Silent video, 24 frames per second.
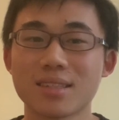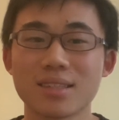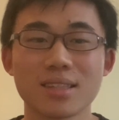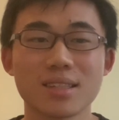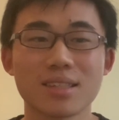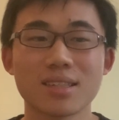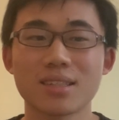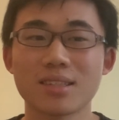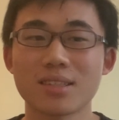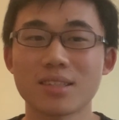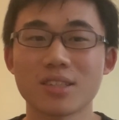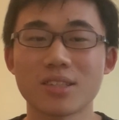
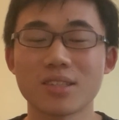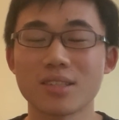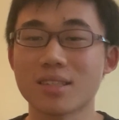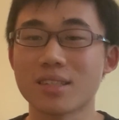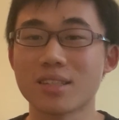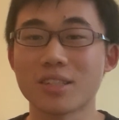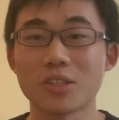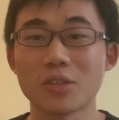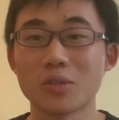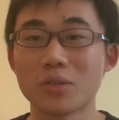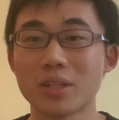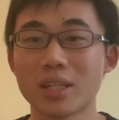This is just
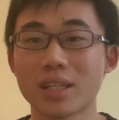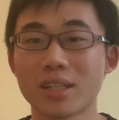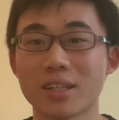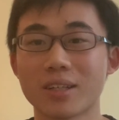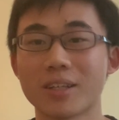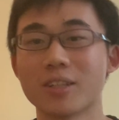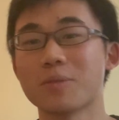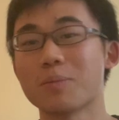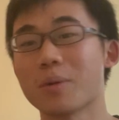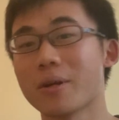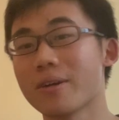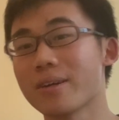a unique
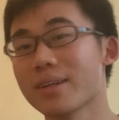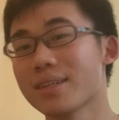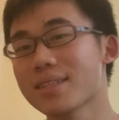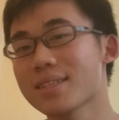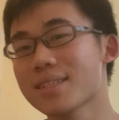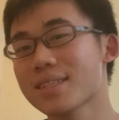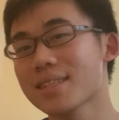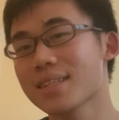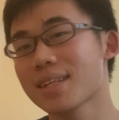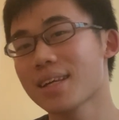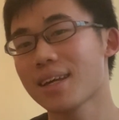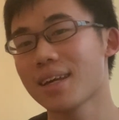
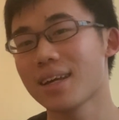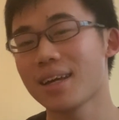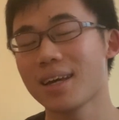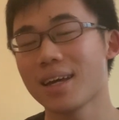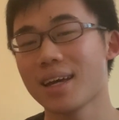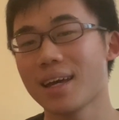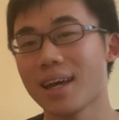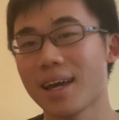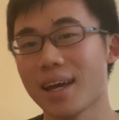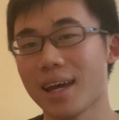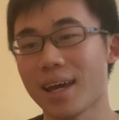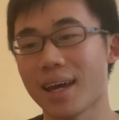experience,
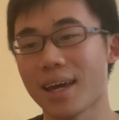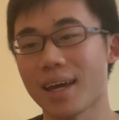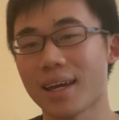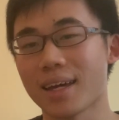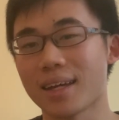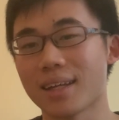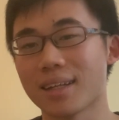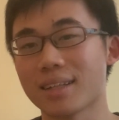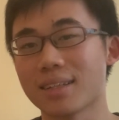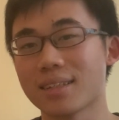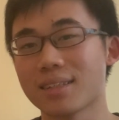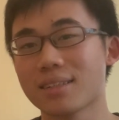
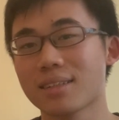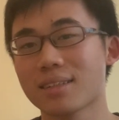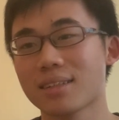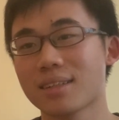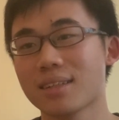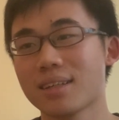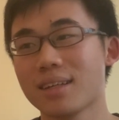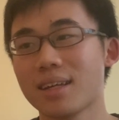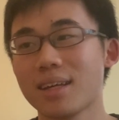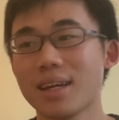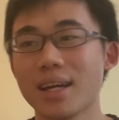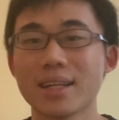and
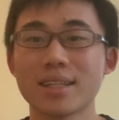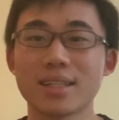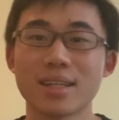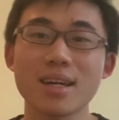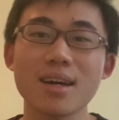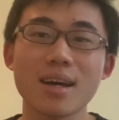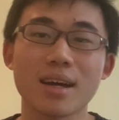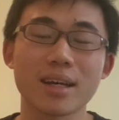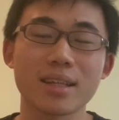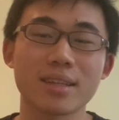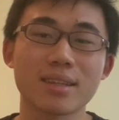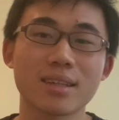and
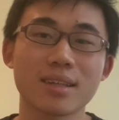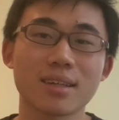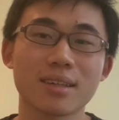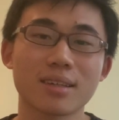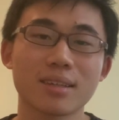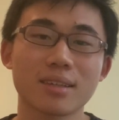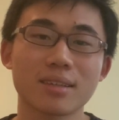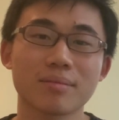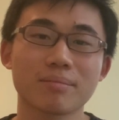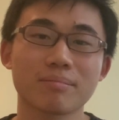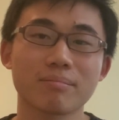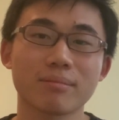yeah, I think
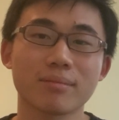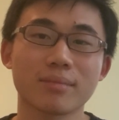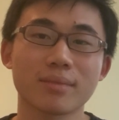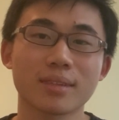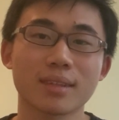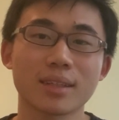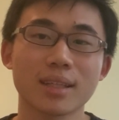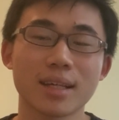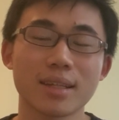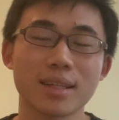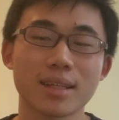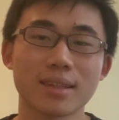
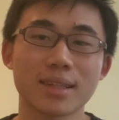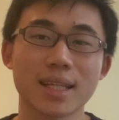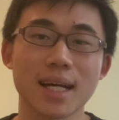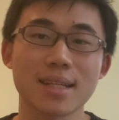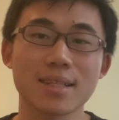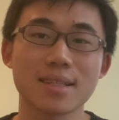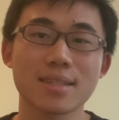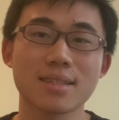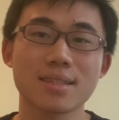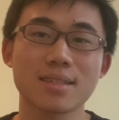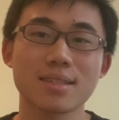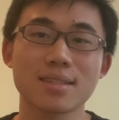I think
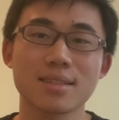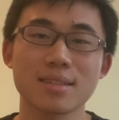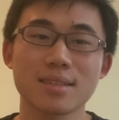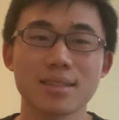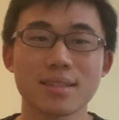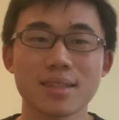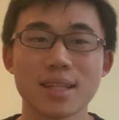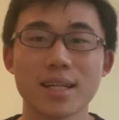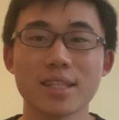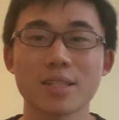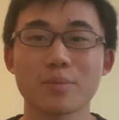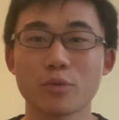that's
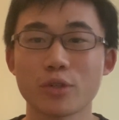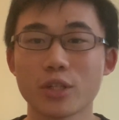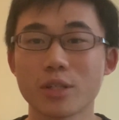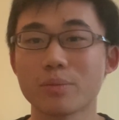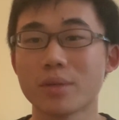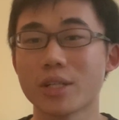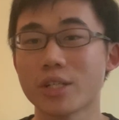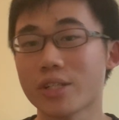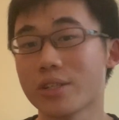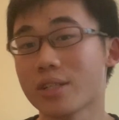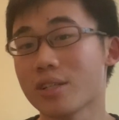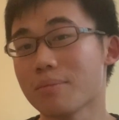that's pretty
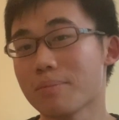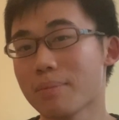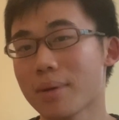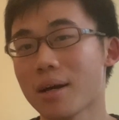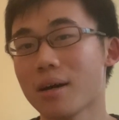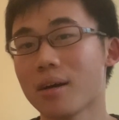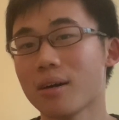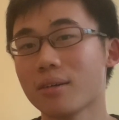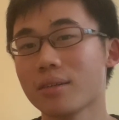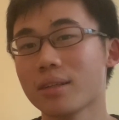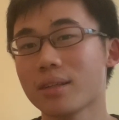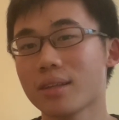much it
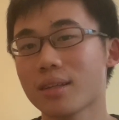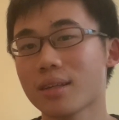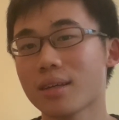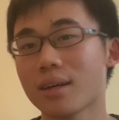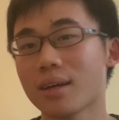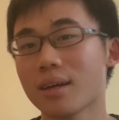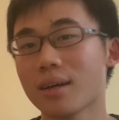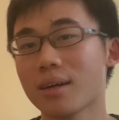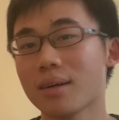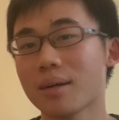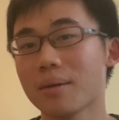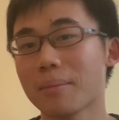about
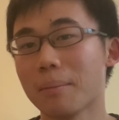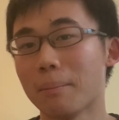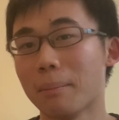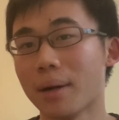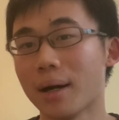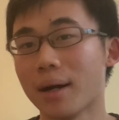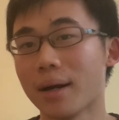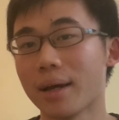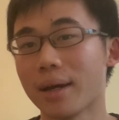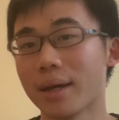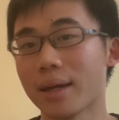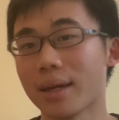uh,
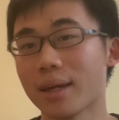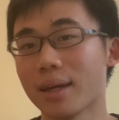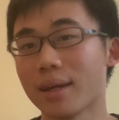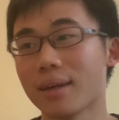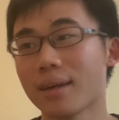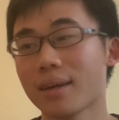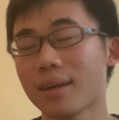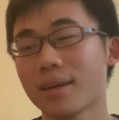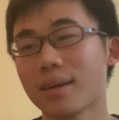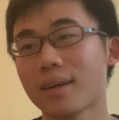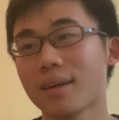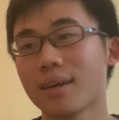my
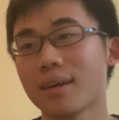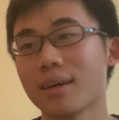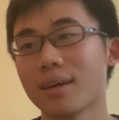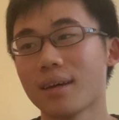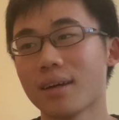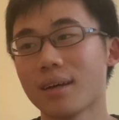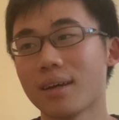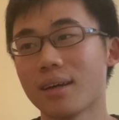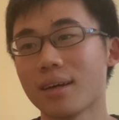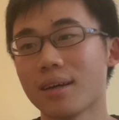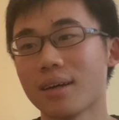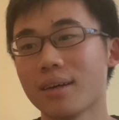
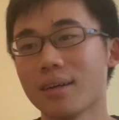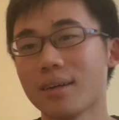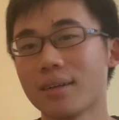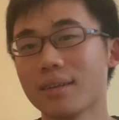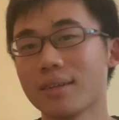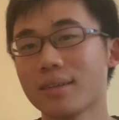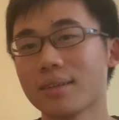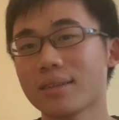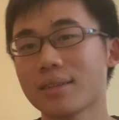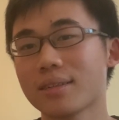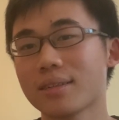uh,